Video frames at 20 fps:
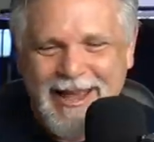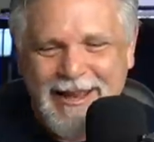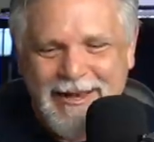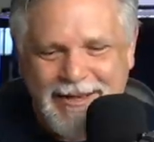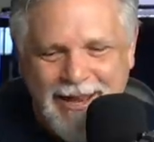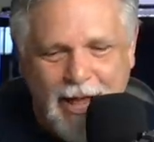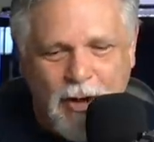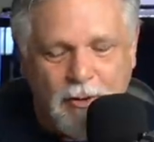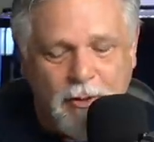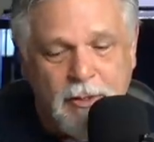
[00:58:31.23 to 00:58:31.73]

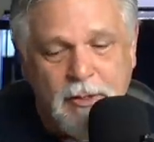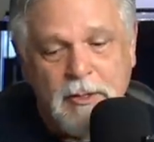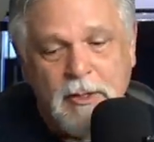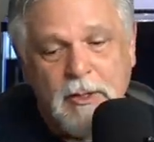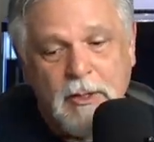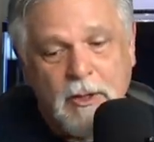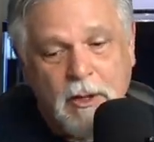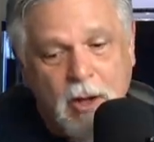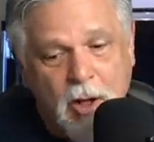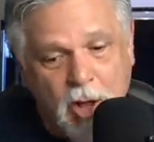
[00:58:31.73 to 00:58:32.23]
Now,
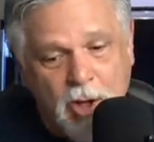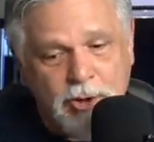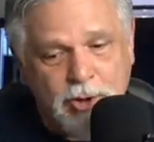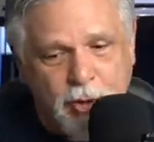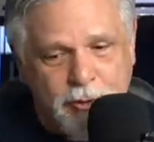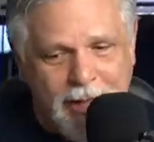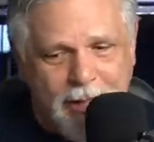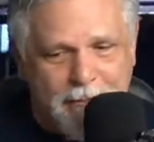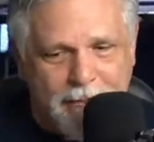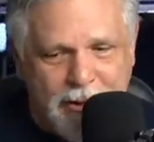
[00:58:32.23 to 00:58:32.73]
also
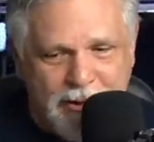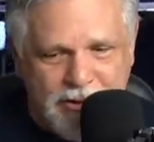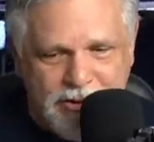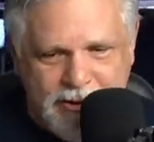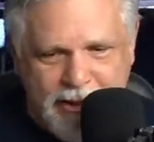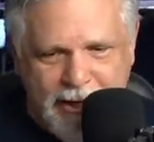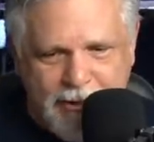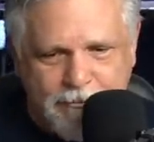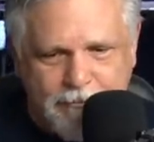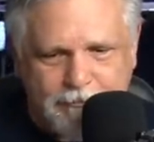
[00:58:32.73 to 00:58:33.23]
that being
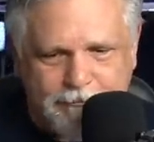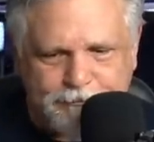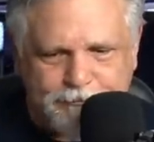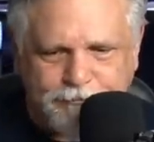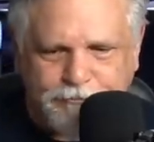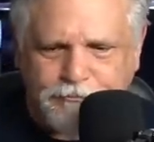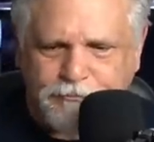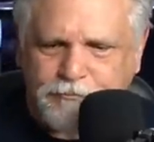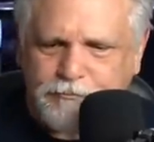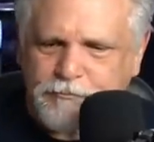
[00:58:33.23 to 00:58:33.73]
said,
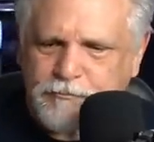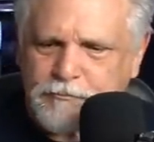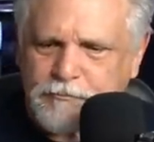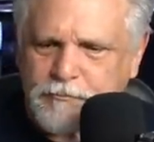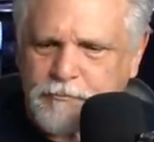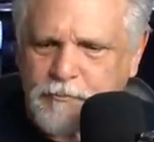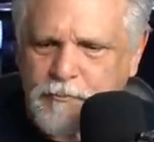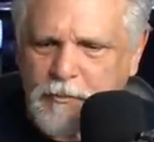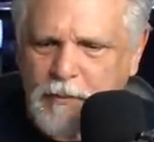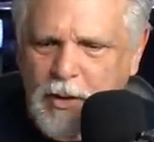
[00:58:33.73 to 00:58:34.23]

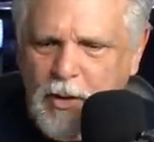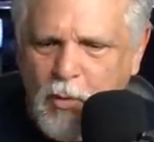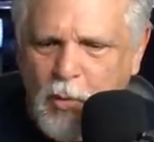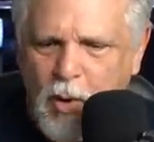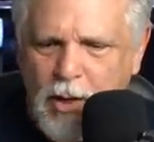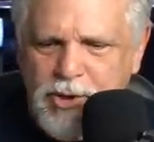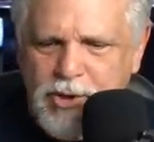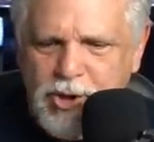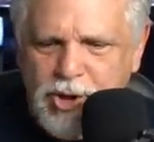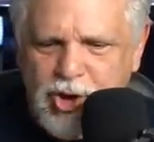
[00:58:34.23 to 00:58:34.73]

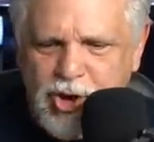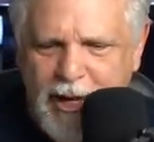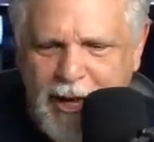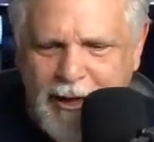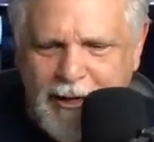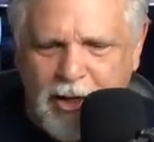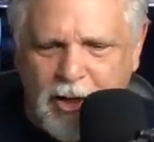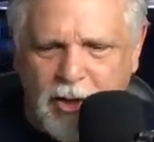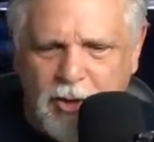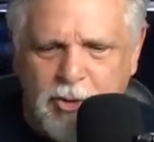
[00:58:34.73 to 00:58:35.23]
once the
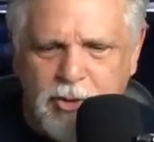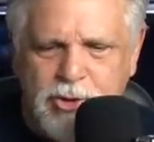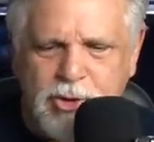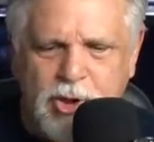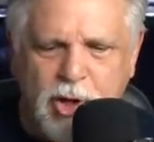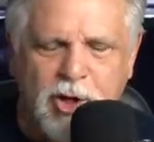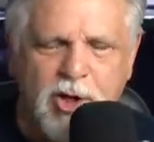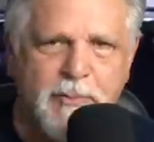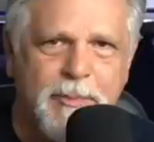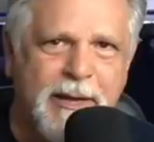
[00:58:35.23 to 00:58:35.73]
channel
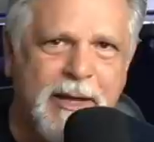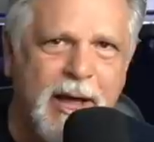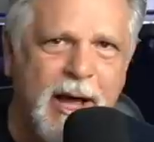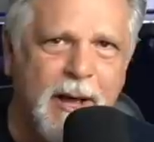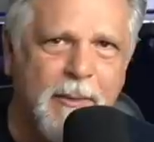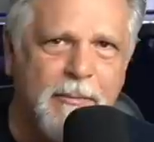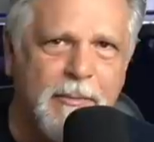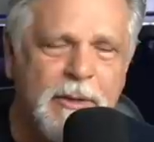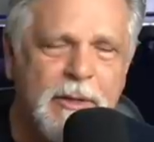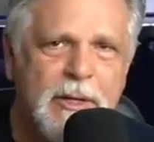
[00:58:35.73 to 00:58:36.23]
started to
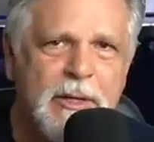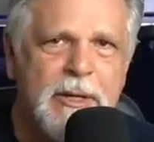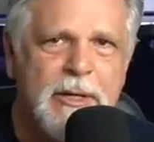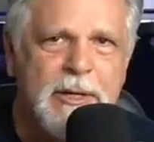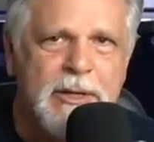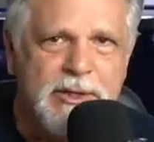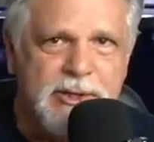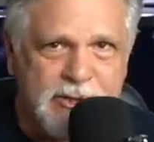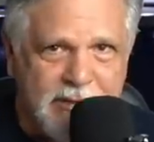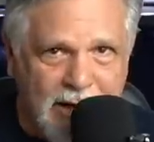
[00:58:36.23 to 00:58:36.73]
become
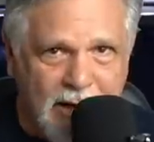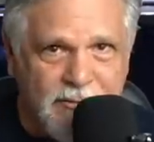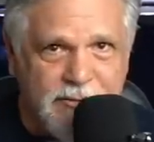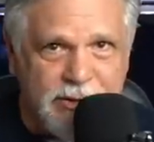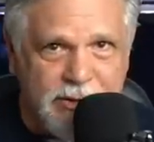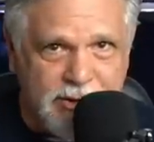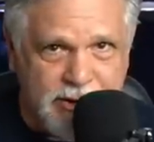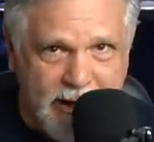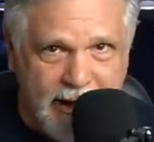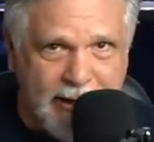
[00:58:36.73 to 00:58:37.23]

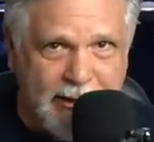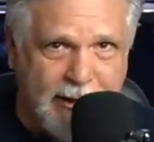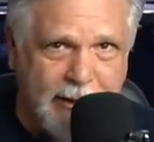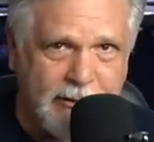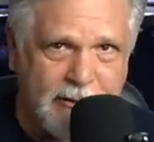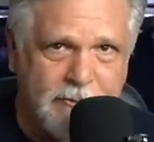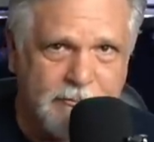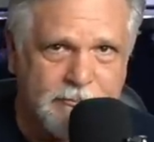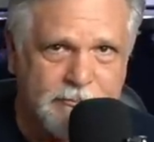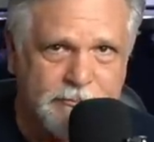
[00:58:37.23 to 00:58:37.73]
self-sustaining,
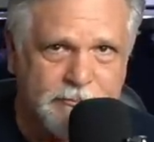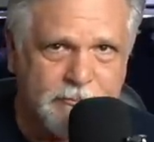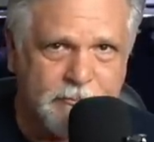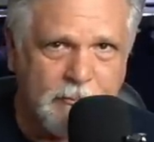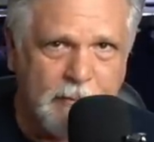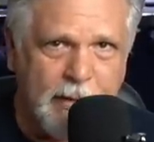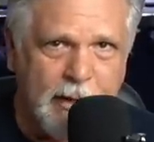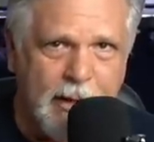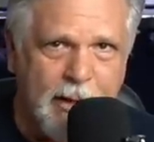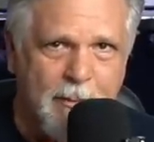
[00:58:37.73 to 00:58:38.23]

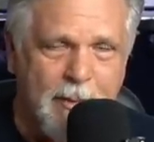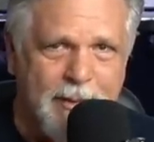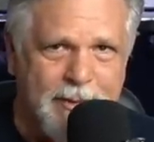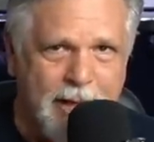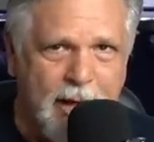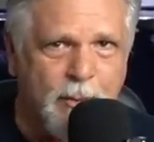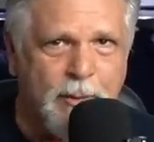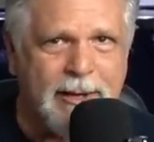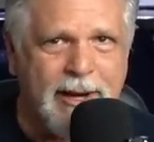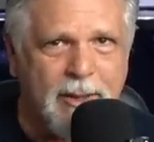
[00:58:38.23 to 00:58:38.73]
and by
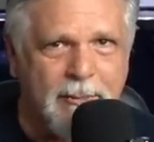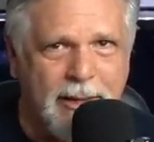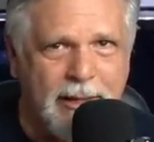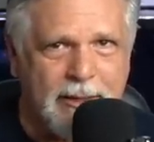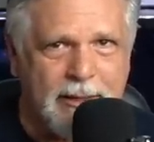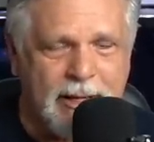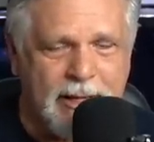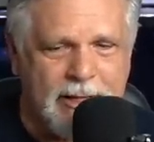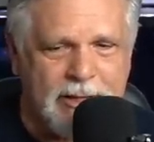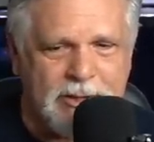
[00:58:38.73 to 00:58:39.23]
that what I mean
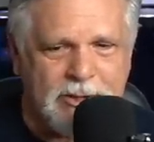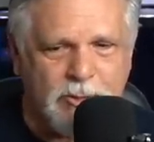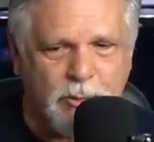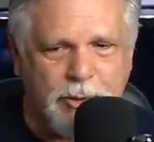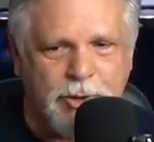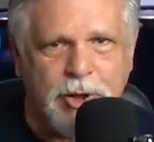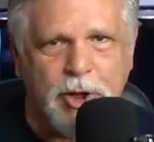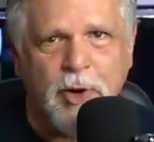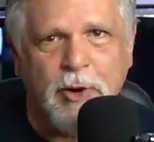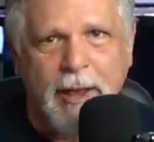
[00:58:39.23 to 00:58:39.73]
is
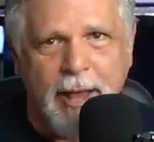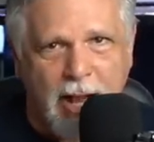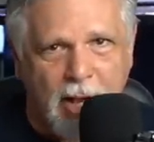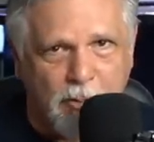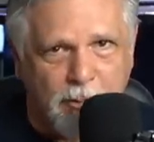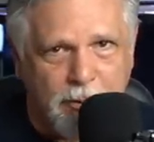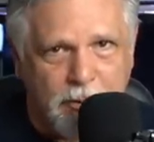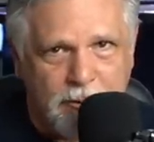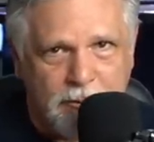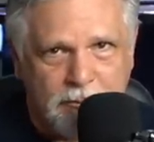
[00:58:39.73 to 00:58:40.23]
with your
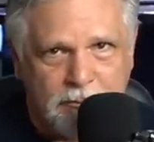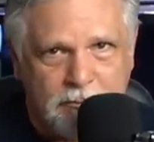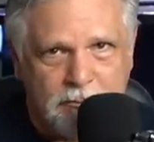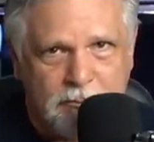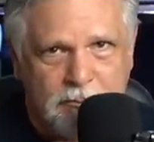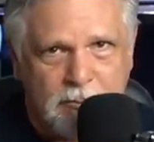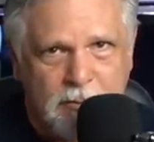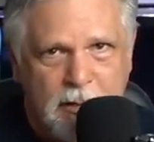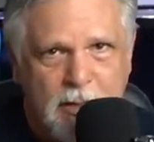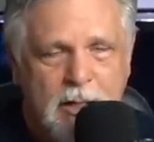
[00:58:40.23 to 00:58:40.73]
help,
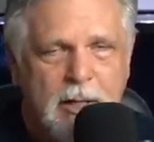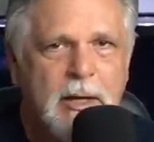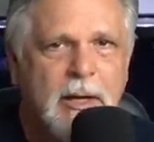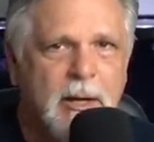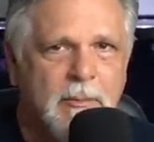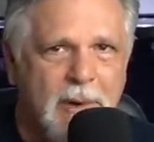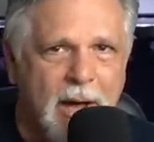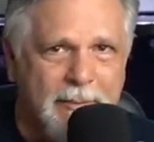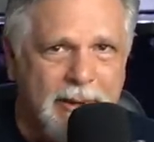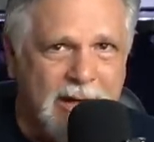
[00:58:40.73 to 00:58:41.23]

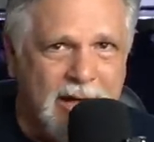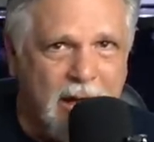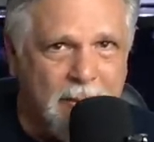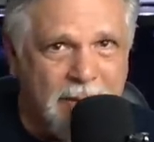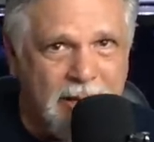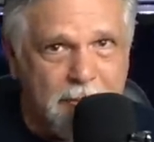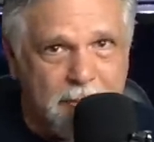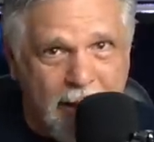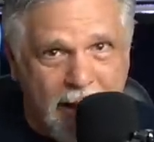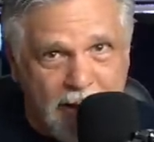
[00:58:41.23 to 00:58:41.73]
by
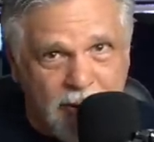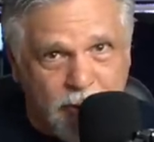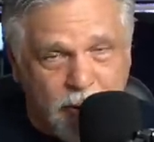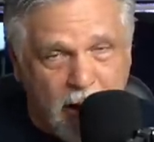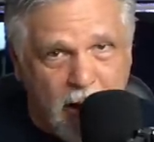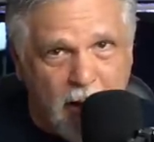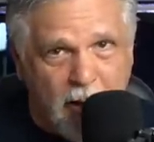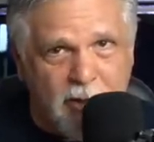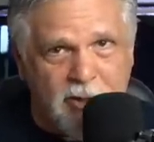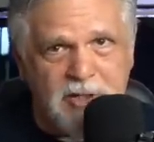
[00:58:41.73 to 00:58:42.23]
becoming
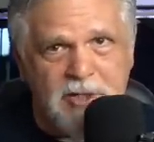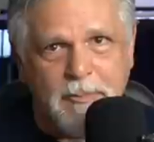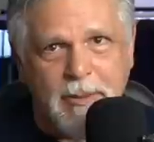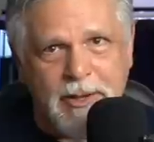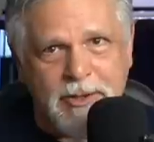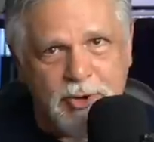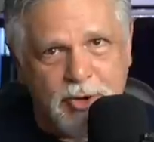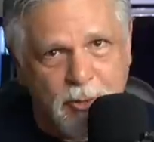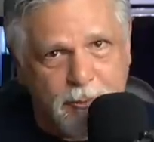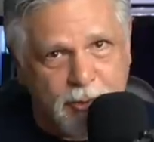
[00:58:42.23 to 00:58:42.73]
Patreons, by
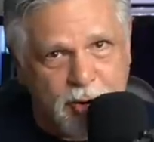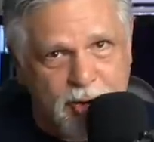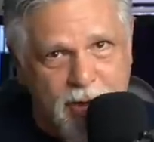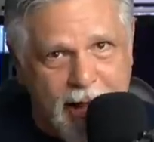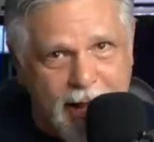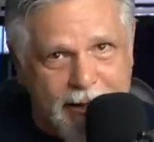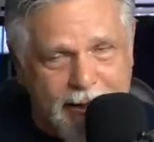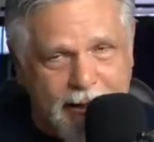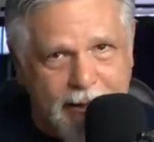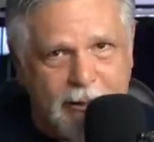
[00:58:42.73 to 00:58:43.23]
super
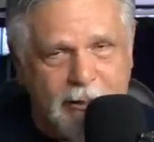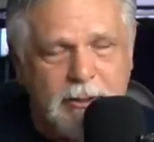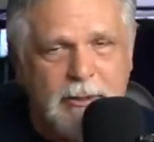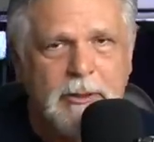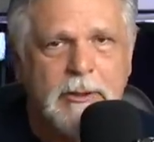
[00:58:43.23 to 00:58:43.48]
chatting,